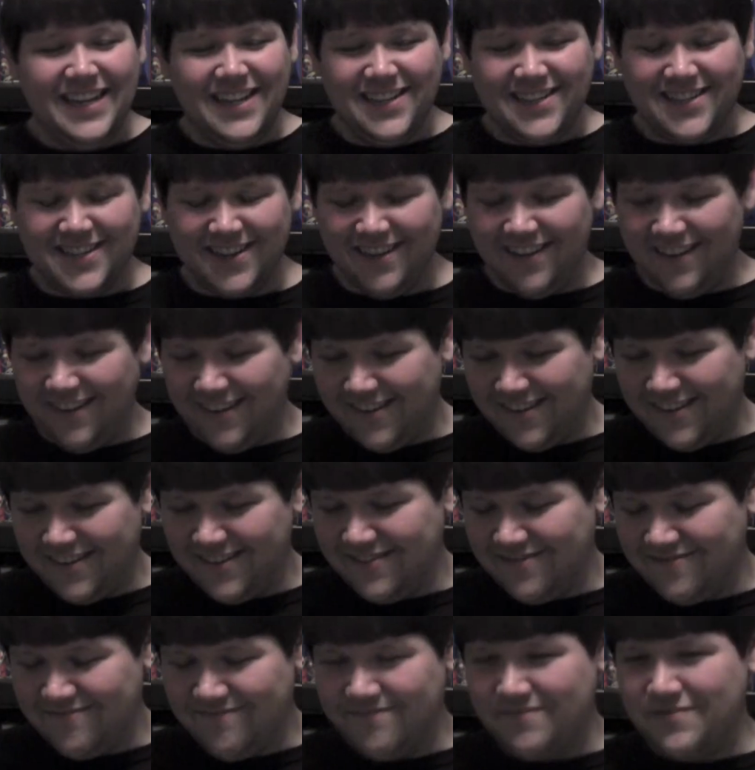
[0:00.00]

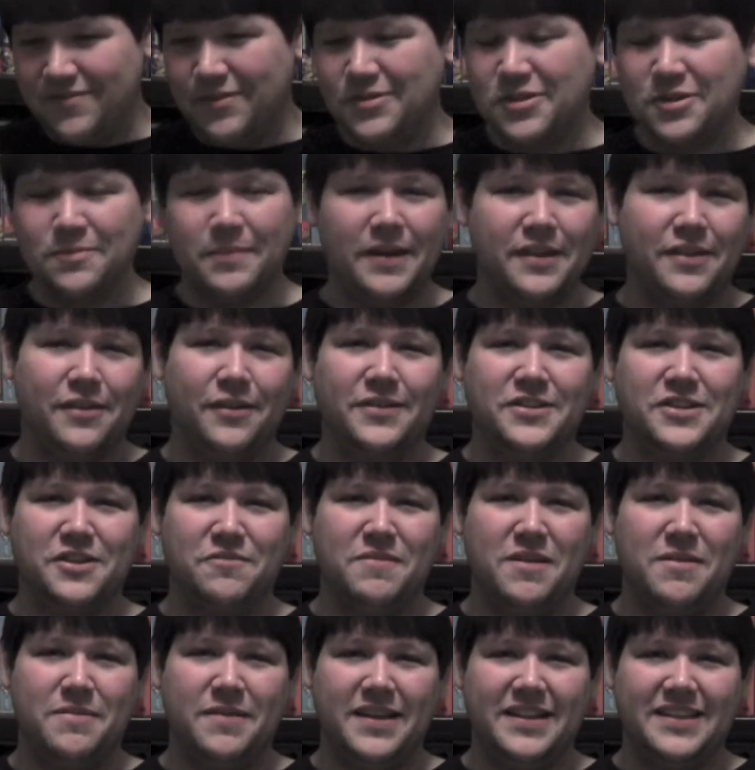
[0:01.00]
So those are my thoughts
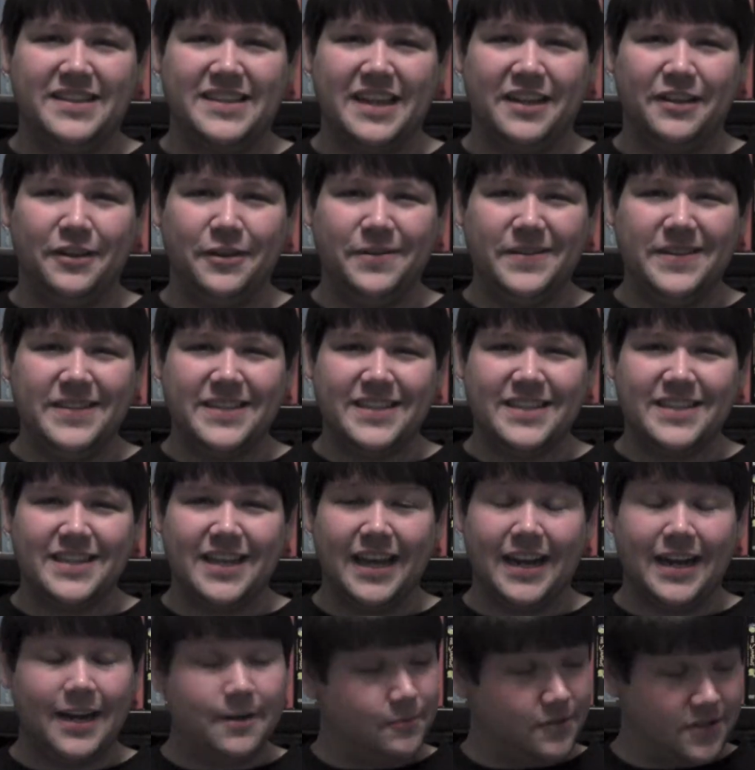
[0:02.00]
on Meet Me in St.
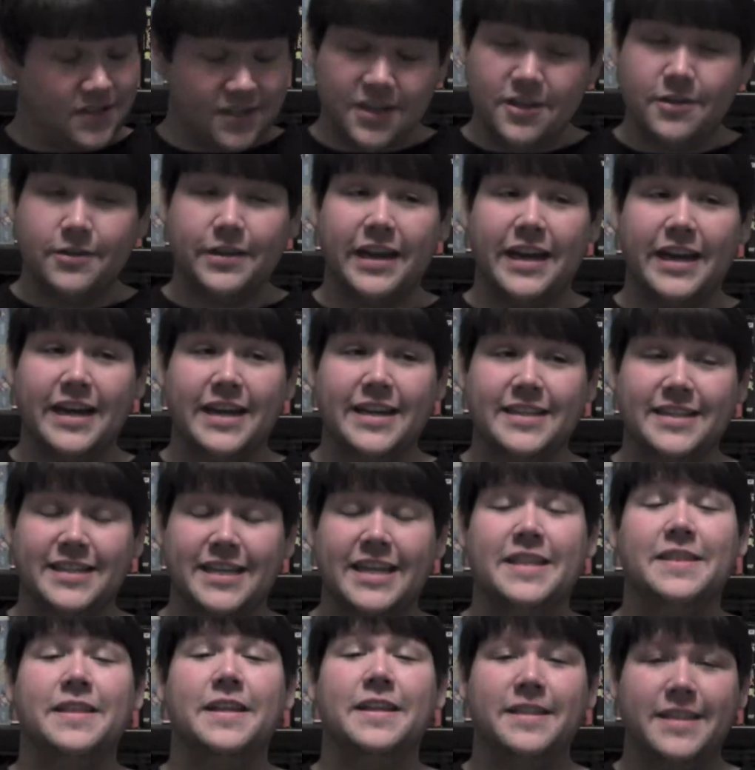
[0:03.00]
Louis, and I will see you
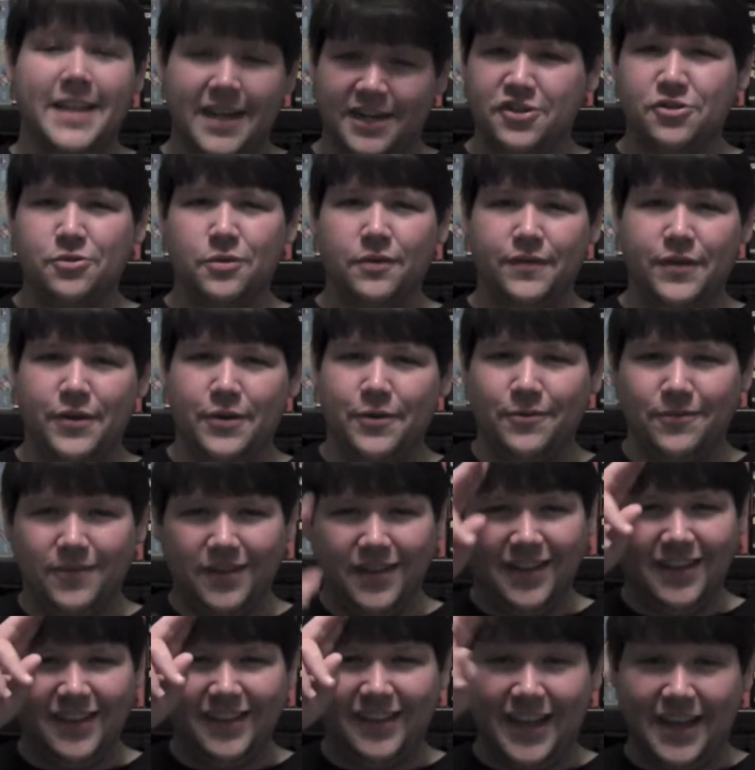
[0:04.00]
guys in the next review.
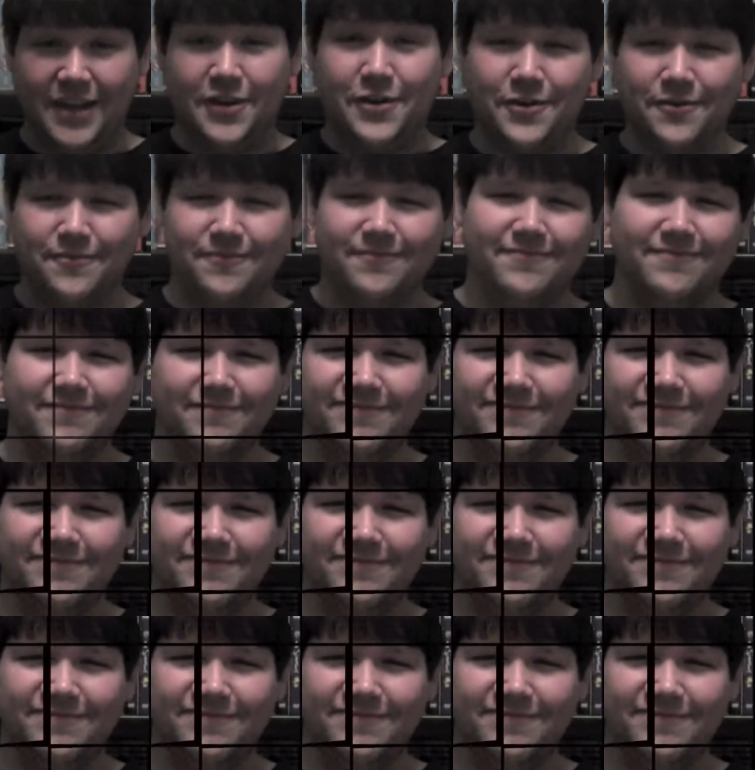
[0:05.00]
Later.